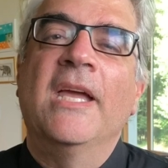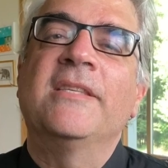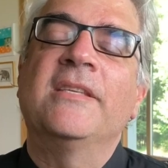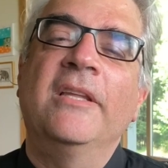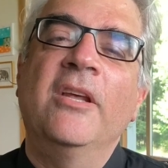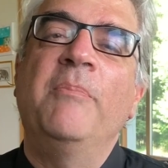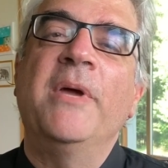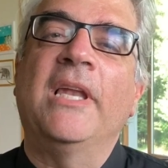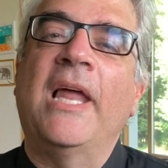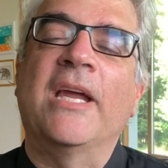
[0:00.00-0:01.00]
It's a little
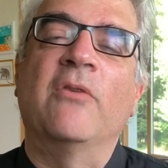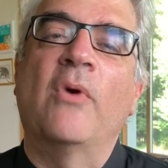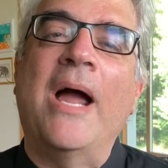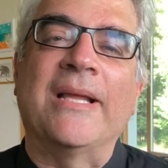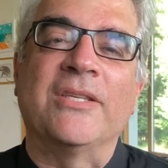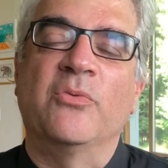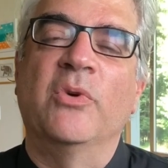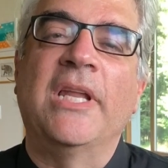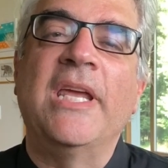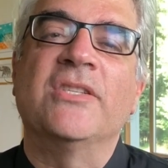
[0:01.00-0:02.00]
bit like rats
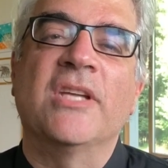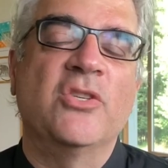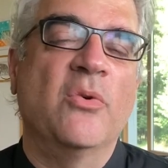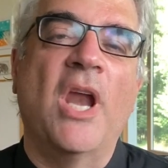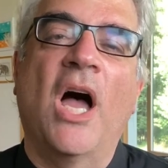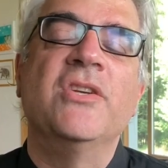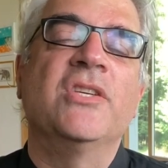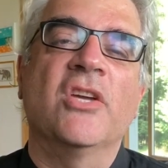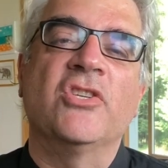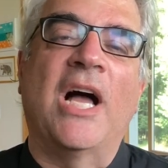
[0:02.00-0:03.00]
released onto an
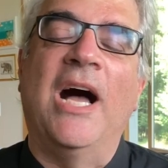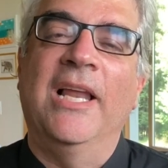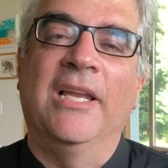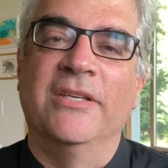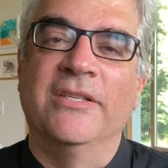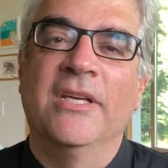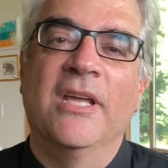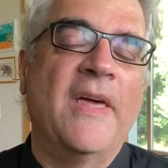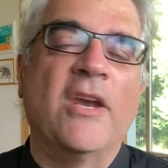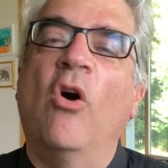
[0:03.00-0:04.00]
untouched island
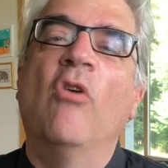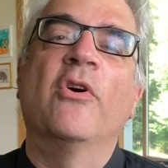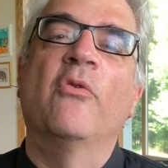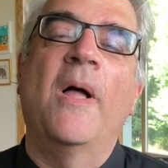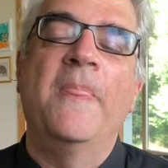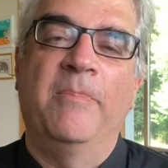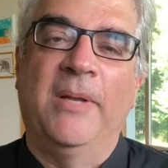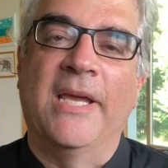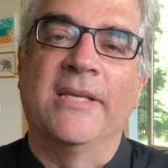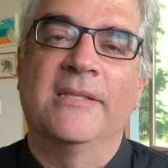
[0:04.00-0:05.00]
that overrun the
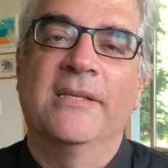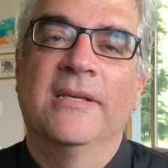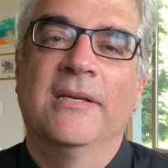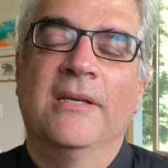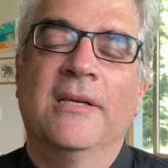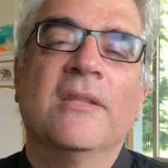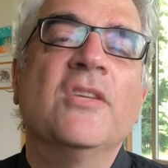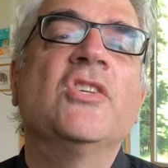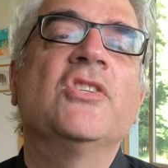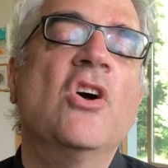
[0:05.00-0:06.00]
place.
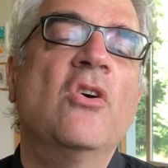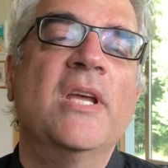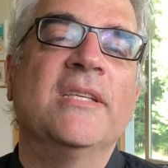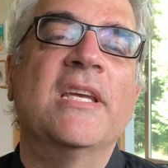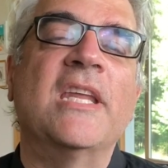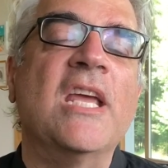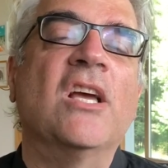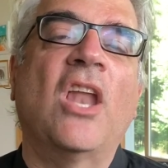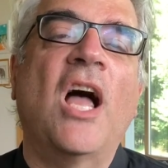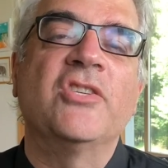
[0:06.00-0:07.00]
This is known as an
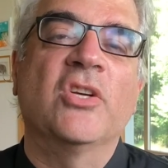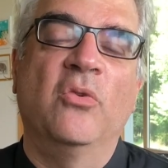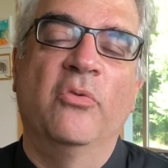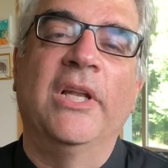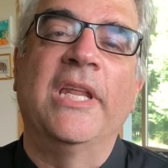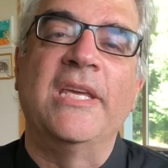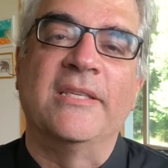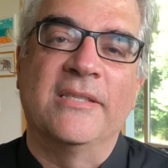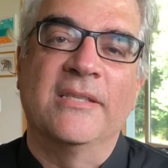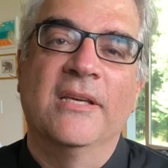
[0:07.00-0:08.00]
ecological
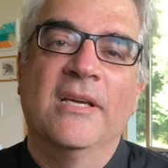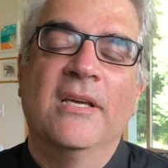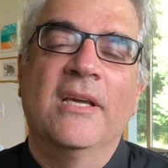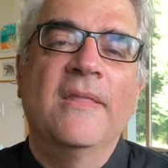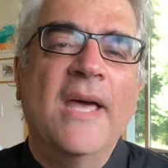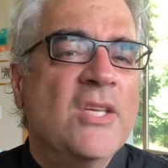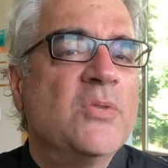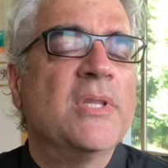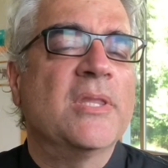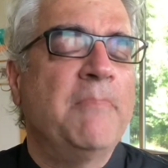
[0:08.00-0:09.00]
release. And that is
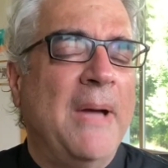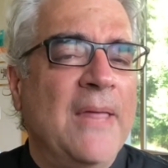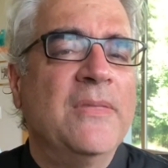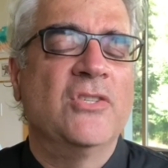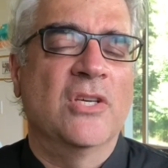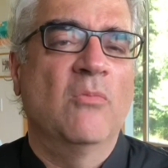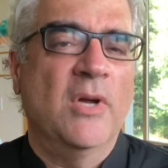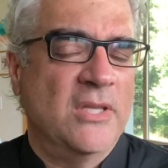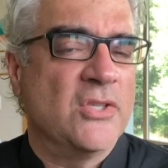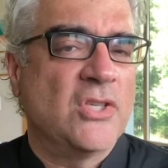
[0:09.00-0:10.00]
what the pathogen,
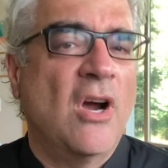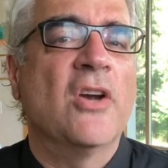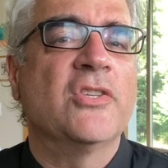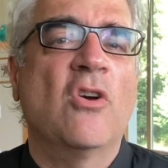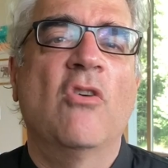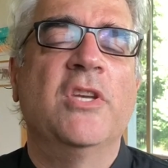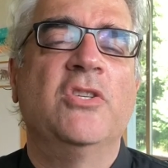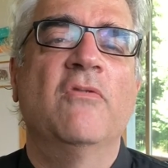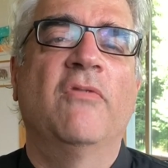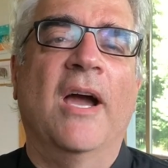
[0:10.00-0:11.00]
what the
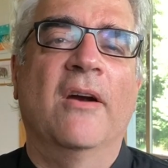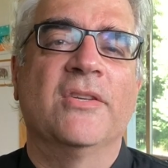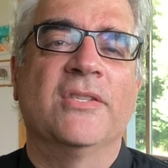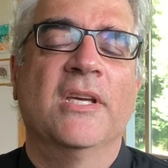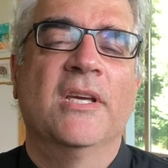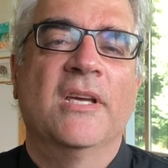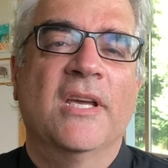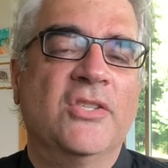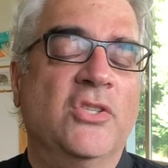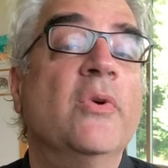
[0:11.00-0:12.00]
SARS-CoV-2 virus
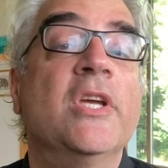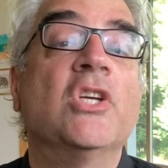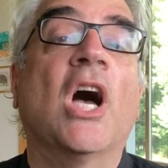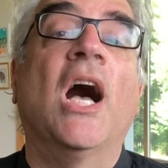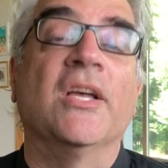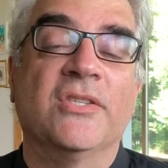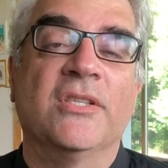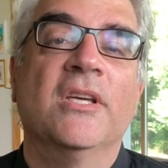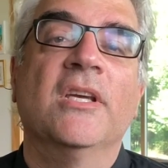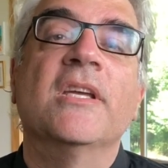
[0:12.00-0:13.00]
is doing to
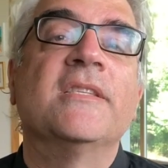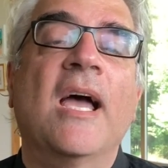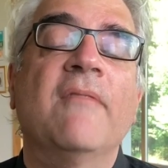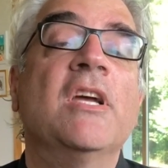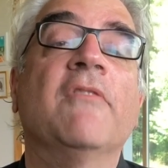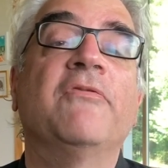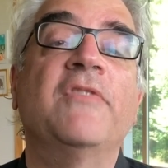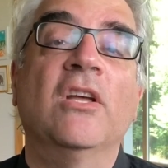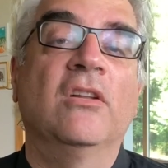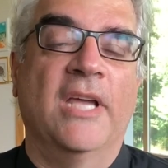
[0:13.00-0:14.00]
us. It's having a
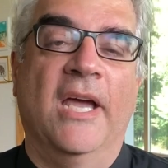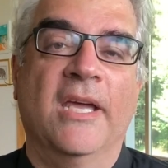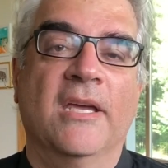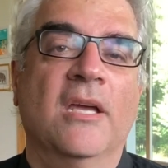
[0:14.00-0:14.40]
field day.